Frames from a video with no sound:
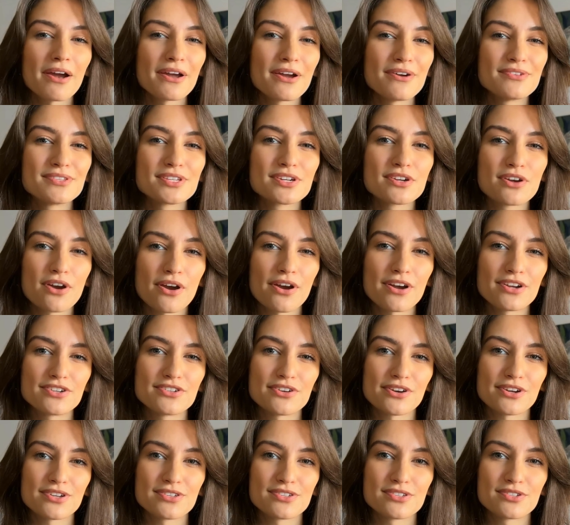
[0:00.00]
codes encourage
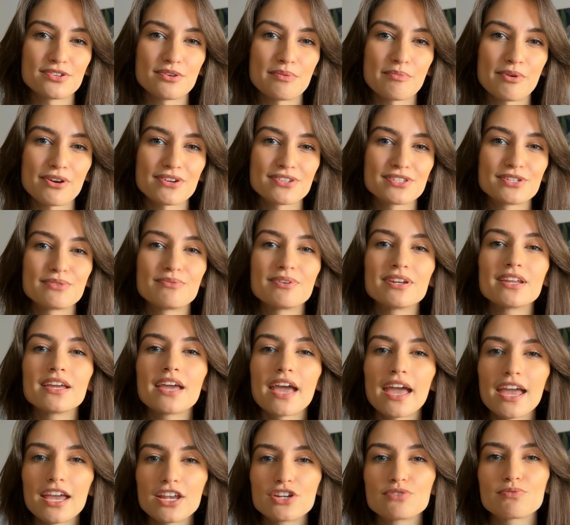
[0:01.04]
your consumers to
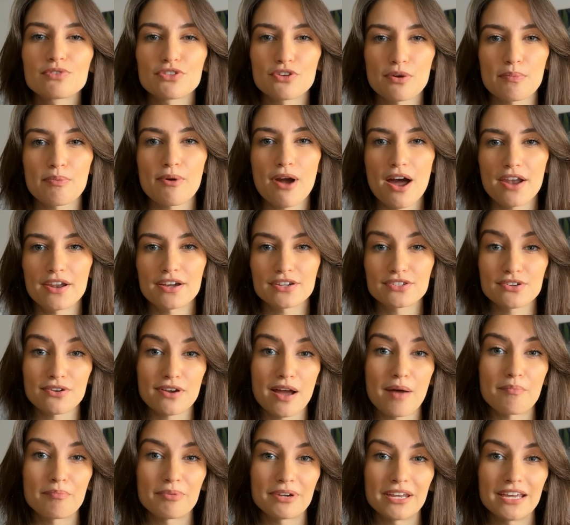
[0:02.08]
engage with your products or
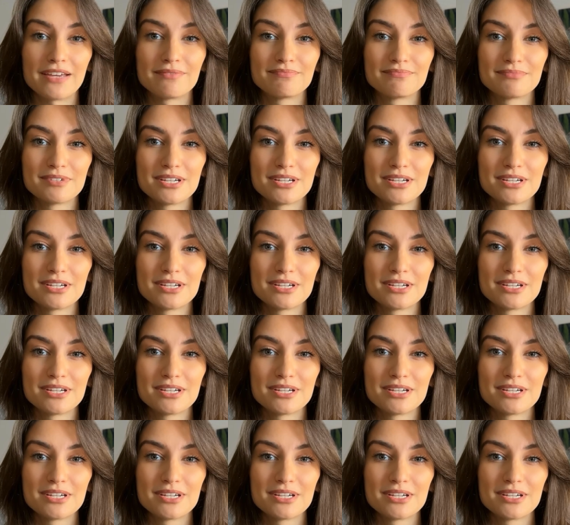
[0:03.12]
company.